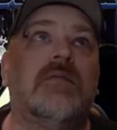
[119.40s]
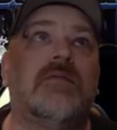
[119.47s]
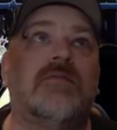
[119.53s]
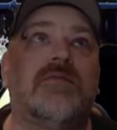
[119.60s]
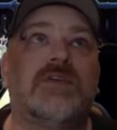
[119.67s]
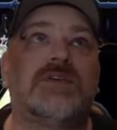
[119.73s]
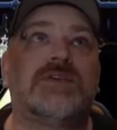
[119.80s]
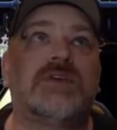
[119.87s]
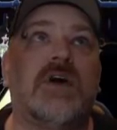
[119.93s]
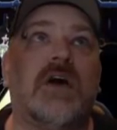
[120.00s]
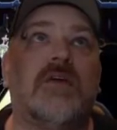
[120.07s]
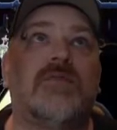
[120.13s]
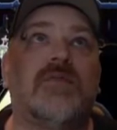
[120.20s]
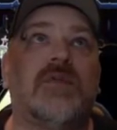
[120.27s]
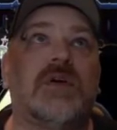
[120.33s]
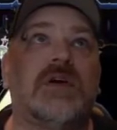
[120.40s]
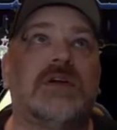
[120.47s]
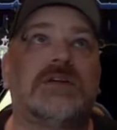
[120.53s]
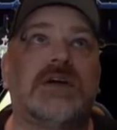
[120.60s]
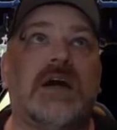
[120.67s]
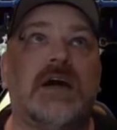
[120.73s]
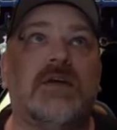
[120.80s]
first off, we're going
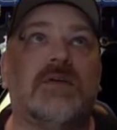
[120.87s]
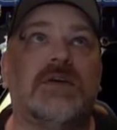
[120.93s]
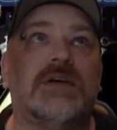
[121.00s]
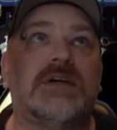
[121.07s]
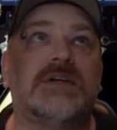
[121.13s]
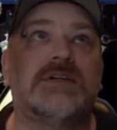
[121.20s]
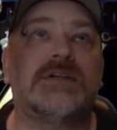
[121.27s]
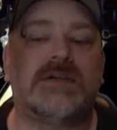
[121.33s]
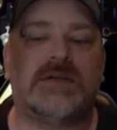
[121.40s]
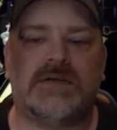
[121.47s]
to title this.